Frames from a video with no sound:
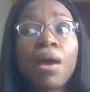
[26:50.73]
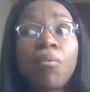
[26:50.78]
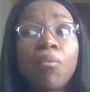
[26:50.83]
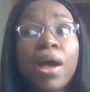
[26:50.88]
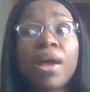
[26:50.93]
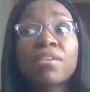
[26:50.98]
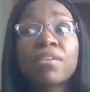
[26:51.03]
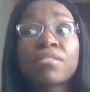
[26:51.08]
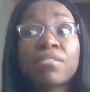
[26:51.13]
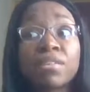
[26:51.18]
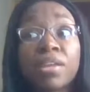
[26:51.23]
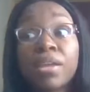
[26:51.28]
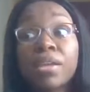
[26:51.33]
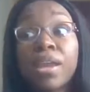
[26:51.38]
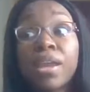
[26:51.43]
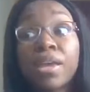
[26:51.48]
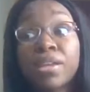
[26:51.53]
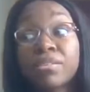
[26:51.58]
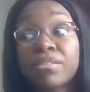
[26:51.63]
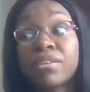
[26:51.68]
as
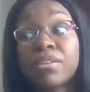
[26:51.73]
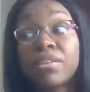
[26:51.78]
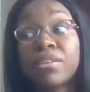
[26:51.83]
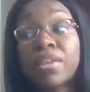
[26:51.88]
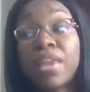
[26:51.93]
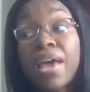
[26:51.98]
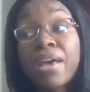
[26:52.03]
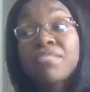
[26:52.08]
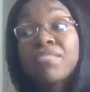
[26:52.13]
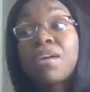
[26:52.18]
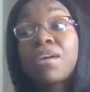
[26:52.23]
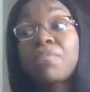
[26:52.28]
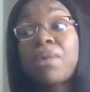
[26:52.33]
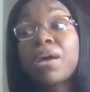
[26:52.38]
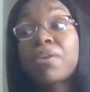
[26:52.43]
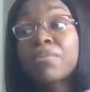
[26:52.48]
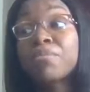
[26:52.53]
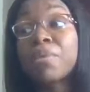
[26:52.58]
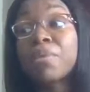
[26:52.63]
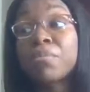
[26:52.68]
last time I
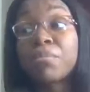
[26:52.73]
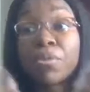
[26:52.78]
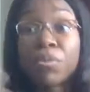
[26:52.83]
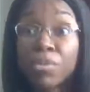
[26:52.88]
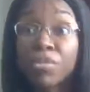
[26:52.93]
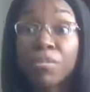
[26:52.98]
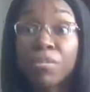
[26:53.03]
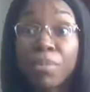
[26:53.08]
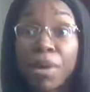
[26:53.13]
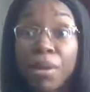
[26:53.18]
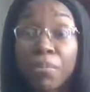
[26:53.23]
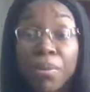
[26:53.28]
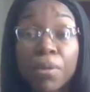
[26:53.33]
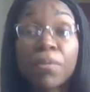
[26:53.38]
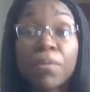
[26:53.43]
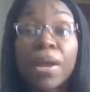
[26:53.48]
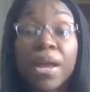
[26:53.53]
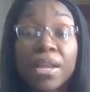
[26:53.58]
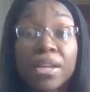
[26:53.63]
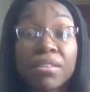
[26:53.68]
remember, was about
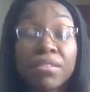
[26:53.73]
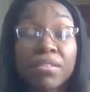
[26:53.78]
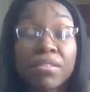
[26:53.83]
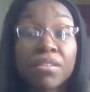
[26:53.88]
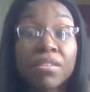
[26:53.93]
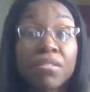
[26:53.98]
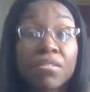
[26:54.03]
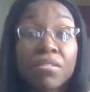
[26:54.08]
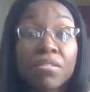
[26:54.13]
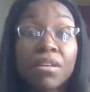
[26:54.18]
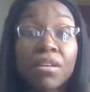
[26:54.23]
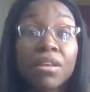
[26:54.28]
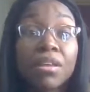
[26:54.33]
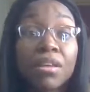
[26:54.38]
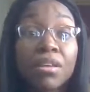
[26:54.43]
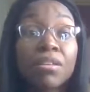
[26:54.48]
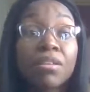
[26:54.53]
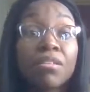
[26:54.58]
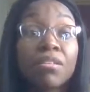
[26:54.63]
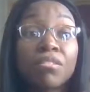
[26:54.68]
paralysis.
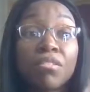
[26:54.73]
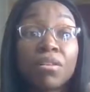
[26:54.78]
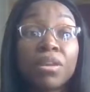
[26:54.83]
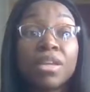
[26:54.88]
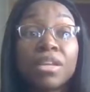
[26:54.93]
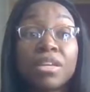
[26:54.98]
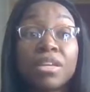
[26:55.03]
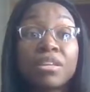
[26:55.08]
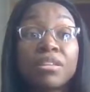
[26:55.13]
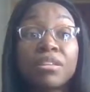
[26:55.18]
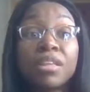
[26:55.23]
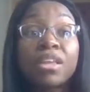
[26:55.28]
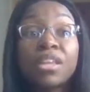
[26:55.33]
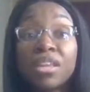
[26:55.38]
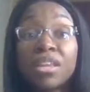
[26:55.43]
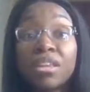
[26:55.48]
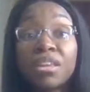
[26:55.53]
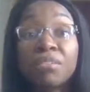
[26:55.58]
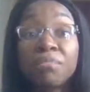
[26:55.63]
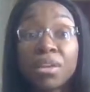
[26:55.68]
So they
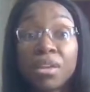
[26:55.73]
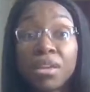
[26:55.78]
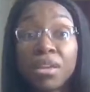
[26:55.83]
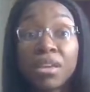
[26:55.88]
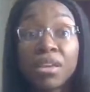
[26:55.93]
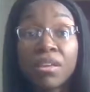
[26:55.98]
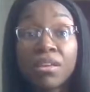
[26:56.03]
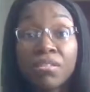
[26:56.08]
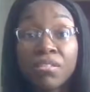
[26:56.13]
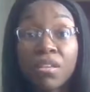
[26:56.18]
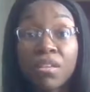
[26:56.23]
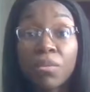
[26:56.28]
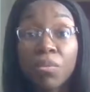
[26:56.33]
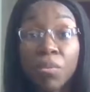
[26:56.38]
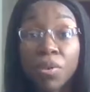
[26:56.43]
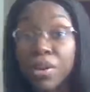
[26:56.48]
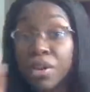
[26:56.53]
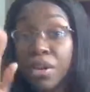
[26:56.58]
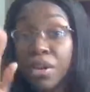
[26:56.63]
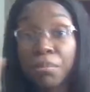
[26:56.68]
need to be
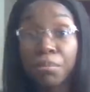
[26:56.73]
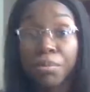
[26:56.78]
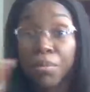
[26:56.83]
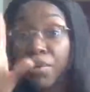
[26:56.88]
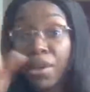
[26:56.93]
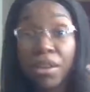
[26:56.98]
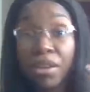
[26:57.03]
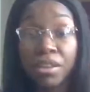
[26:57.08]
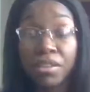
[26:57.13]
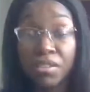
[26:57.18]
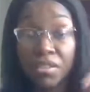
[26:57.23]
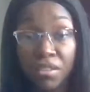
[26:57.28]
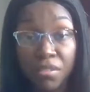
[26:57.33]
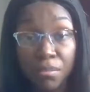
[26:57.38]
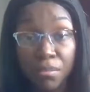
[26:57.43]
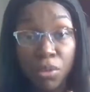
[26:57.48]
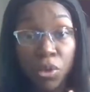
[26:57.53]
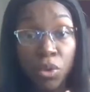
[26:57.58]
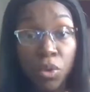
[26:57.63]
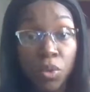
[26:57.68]
somewhere in paralysis
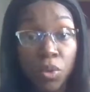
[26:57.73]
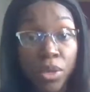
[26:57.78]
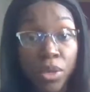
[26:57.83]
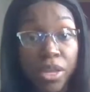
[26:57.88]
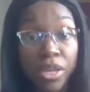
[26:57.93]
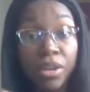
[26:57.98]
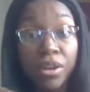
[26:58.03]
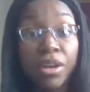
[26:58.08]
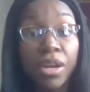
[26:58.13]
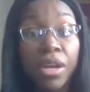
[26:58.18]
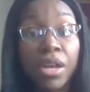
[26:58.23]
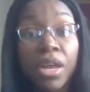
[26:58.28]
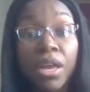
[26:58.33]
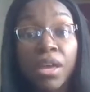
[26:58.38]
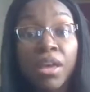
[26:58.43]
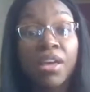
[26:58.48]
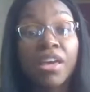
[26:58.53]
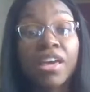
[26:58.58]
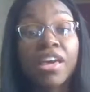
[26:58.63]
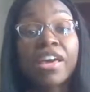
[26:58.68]
mode here,
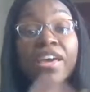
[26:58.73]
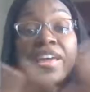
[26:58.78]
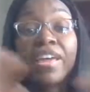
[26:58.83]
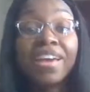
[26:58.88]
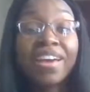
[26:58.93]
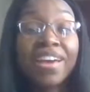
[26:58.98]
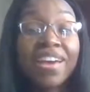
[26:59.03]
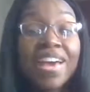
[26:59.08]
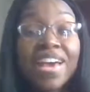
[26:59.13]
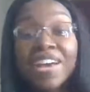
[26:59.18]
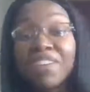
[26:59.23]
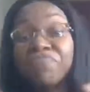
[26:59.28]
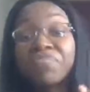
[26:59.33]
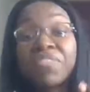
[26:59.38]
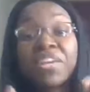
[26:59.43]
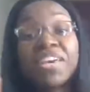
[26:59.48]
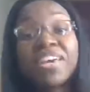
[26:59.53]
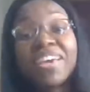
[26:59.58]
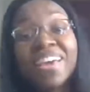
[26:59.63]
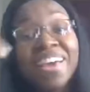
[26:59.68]

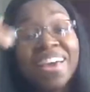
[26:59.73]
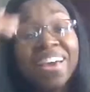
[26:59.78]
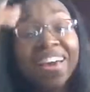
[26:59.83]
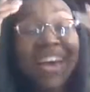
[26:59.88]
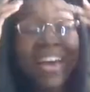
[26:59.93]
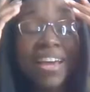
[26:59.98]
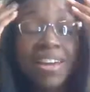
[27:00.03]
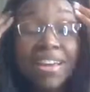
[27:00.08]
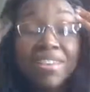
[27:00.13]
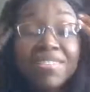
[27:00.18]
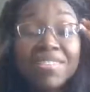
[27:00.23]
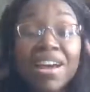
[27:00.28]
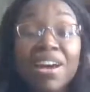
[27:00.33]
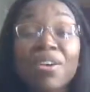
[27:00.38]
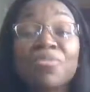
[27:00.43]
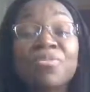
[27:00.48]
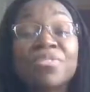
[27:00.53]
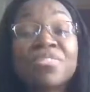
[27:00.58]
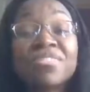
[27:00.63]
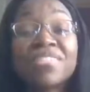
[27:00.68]
and that's how
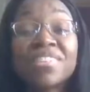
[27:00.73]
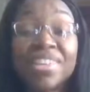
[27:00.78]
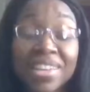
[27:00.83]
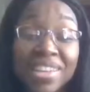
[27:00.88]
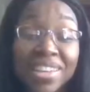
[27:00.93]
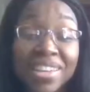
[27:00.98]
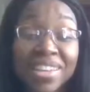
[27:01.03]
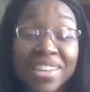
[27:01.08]
I was seeing